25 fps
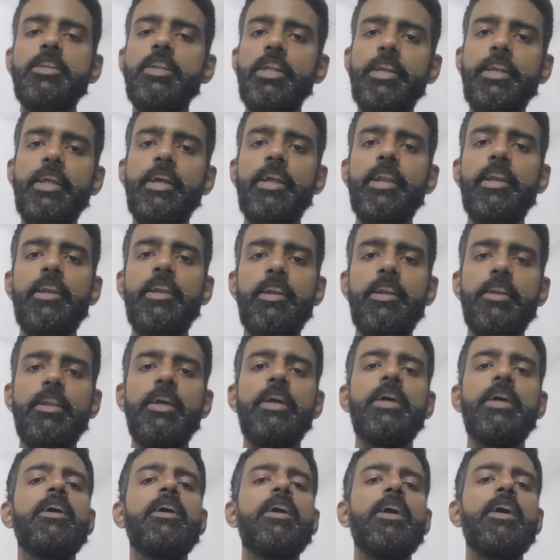detail
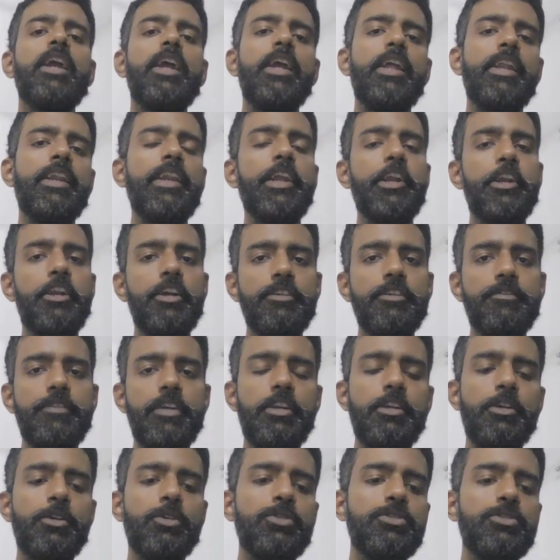in later
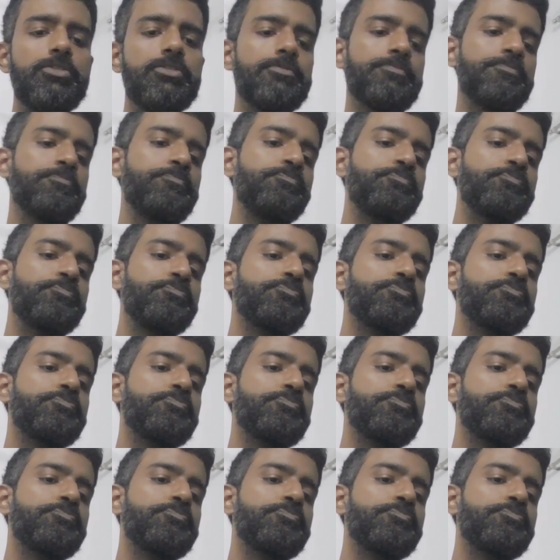videos.